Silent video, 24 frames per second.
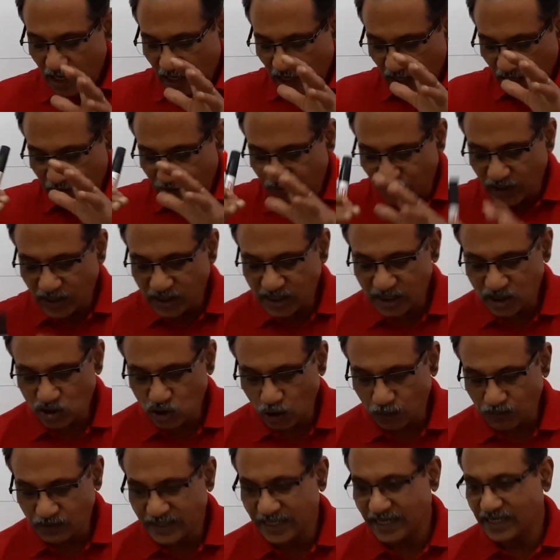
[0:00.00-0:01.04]
If this is
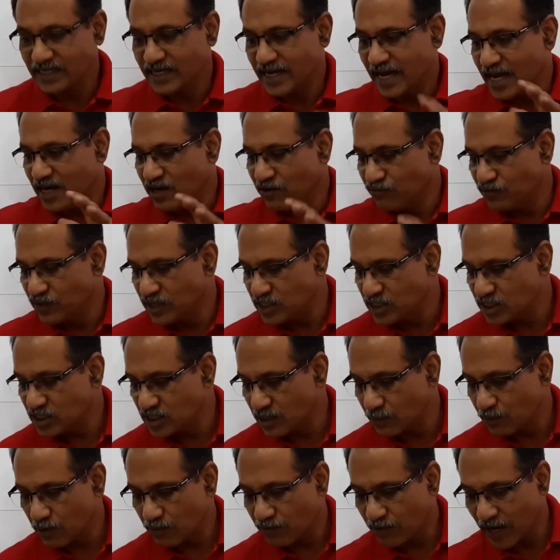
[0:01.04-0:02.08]
the object and if this is the
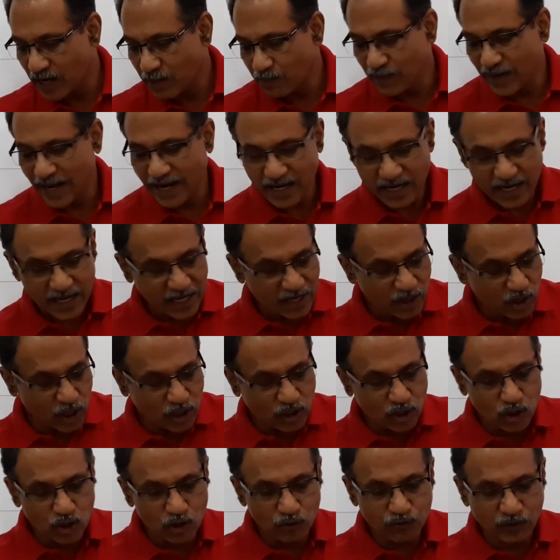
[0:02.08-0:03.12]
profile plane, you have
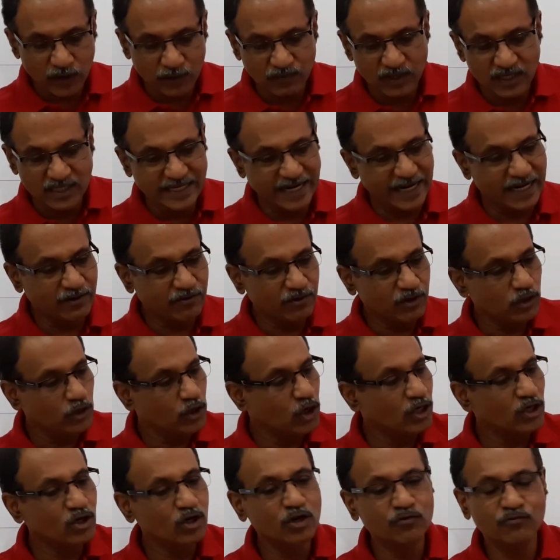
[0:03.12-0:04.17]
to look from this side, you
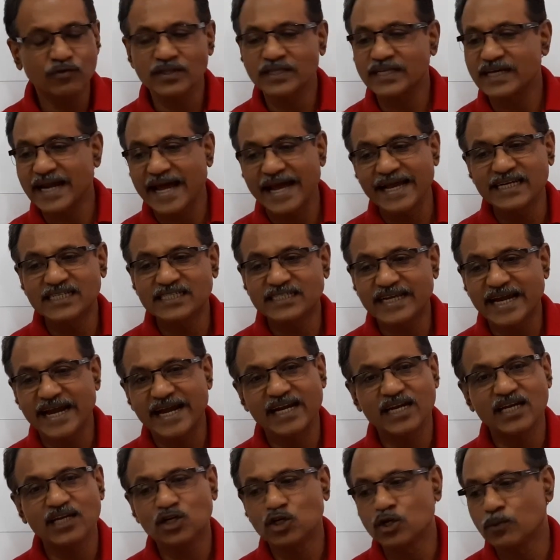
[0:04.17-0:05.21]
have to look from the right
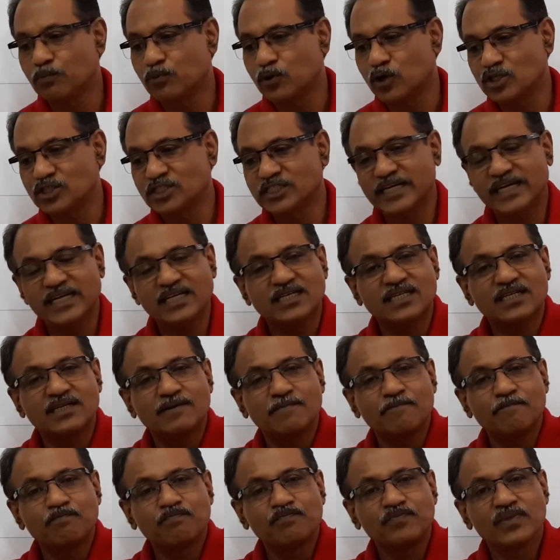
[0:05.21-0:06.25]
side to project
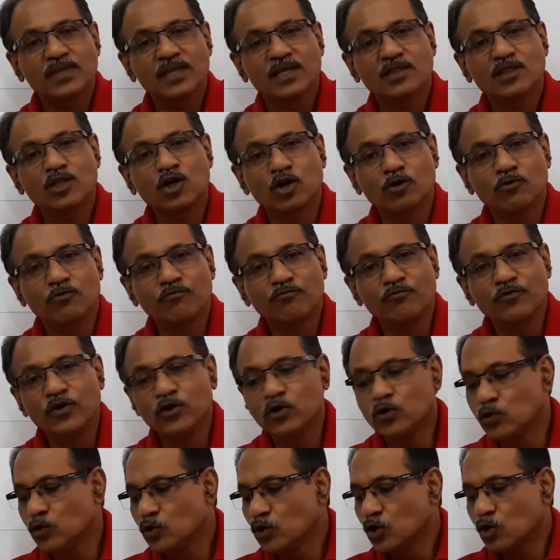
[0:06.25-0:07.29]
the
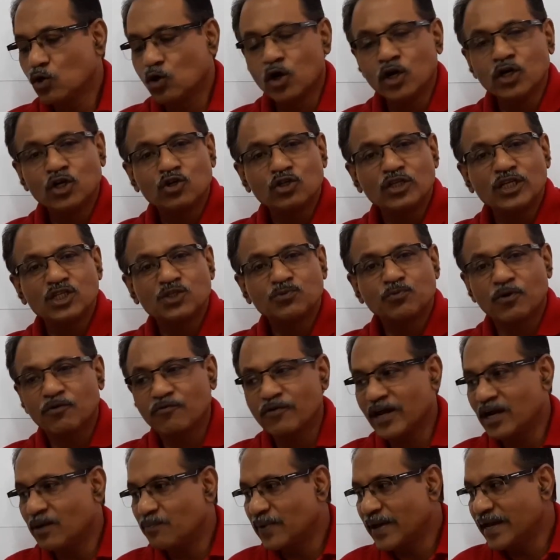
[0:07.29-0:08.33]
view onto this
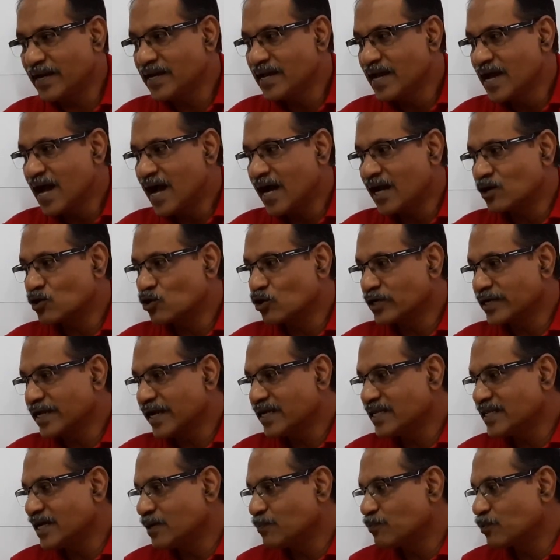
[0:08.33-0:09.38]
profile plane and
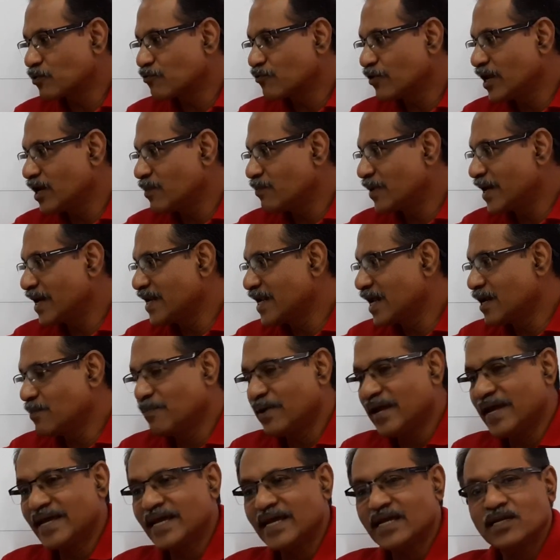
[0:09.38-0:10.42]
rotate that profile plane and
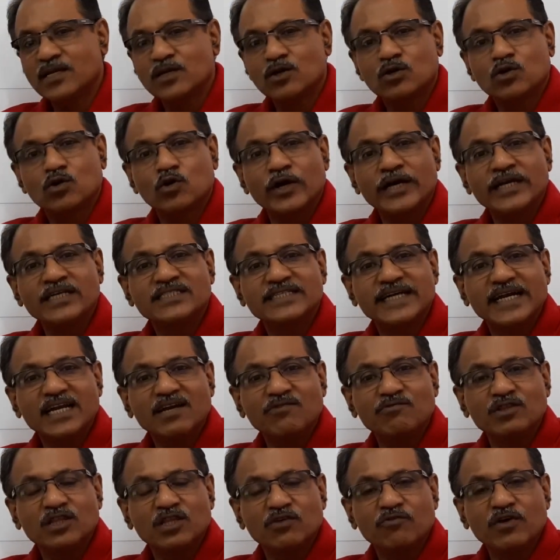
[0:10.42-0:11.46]
make it coinciding
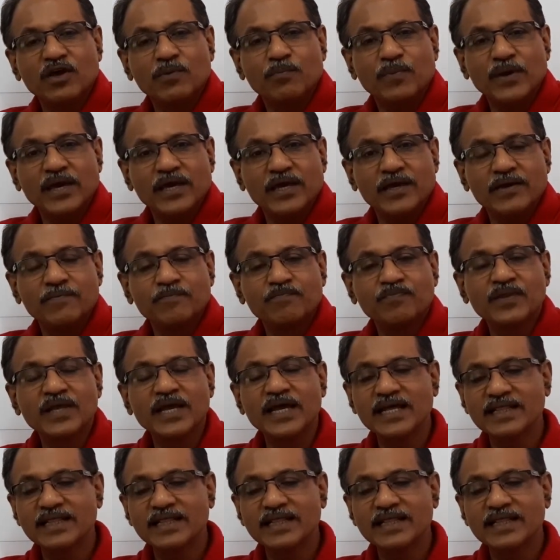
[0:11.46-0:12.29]
with the VP.